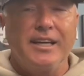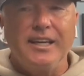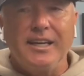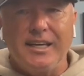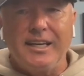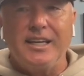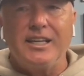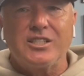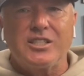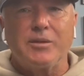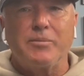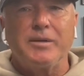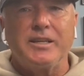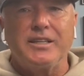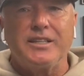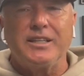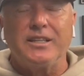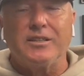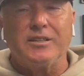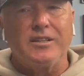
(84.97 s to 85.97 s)
it's a big
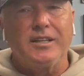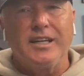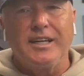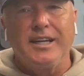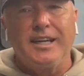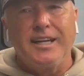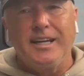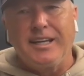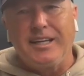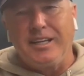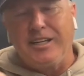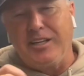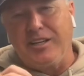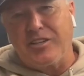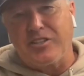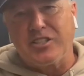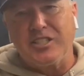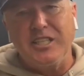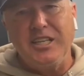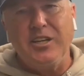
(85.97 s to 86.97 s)
deal. You
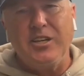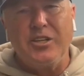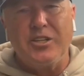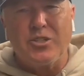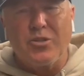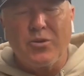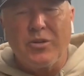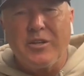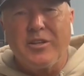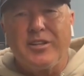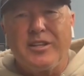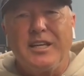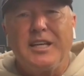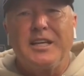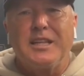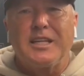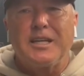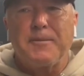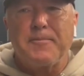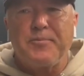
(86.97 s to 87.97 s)
see, you sort of think
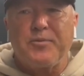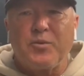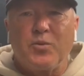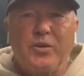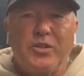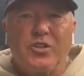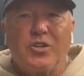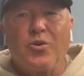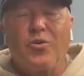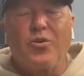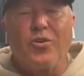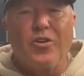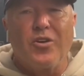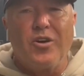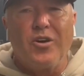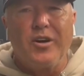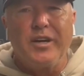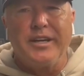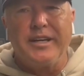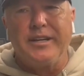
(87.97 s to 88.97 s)
that when you're going
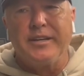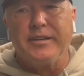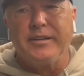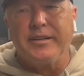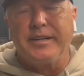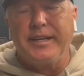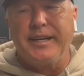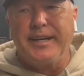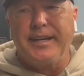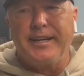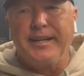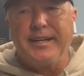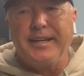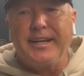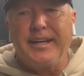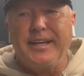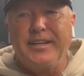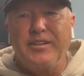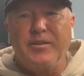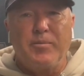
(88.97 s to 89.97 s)
along here
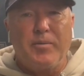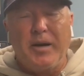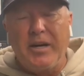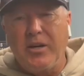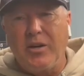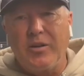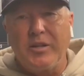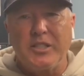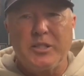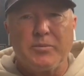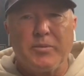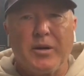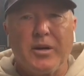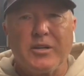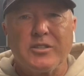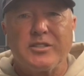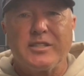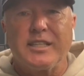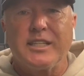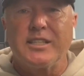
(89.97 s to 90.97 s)
and you buy all these
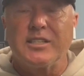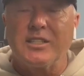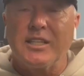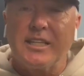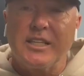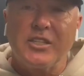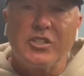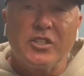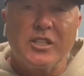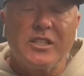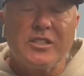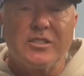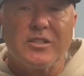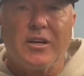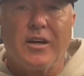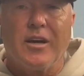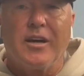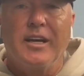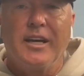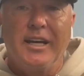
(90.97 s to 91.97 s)
parts that it's like a
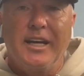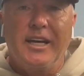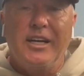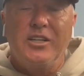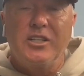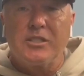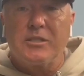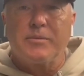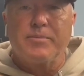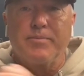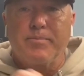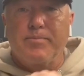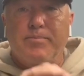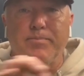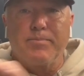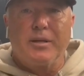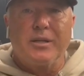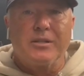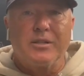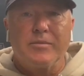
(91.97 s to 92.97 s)
jigsaw. You just
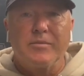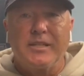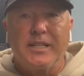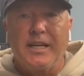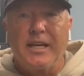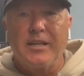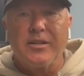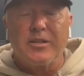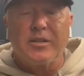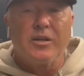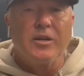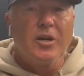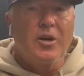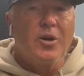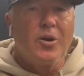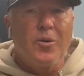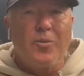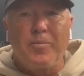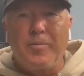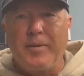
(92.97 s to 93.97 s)
plug them together,
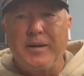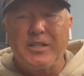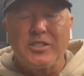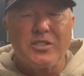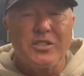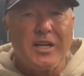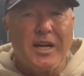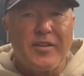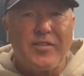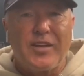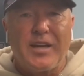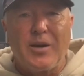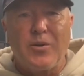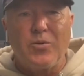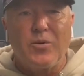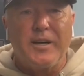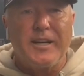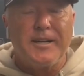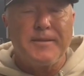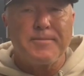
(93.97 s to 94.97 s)
but it's not that
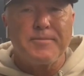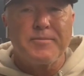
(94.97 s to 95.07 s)
way.